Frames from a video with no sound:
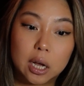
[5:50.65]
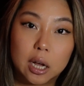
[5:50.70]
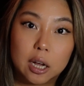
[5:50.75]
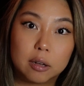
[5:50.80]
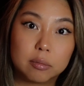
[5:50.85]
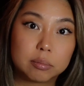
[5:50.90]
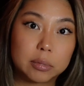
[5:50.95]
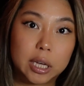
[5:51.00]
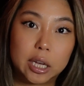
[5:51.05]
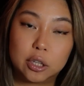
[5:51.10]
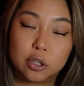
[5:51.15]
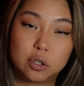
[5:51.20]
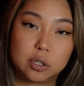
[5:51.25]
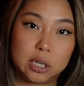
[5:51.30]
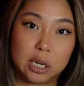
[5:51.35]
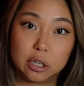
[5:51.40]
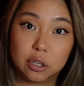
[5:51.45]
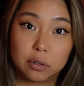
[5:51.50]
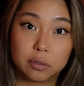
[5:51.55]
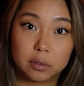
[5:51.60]
can you
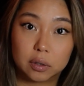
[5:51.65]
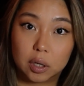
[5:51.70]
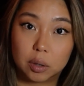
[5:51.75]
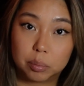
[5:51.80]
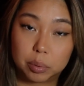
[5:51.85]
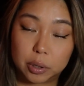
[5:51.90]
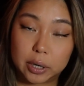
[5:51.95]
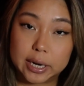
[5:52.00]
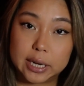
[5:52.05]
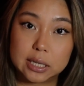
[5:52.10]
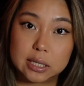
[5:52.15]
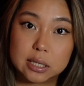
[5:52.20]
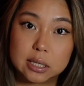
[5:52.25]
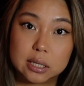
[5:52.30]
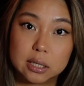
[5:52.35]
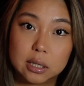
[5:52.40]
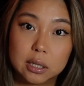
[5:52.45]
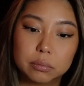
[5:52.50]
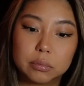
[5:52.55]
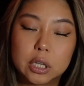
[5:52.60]
send over a priest?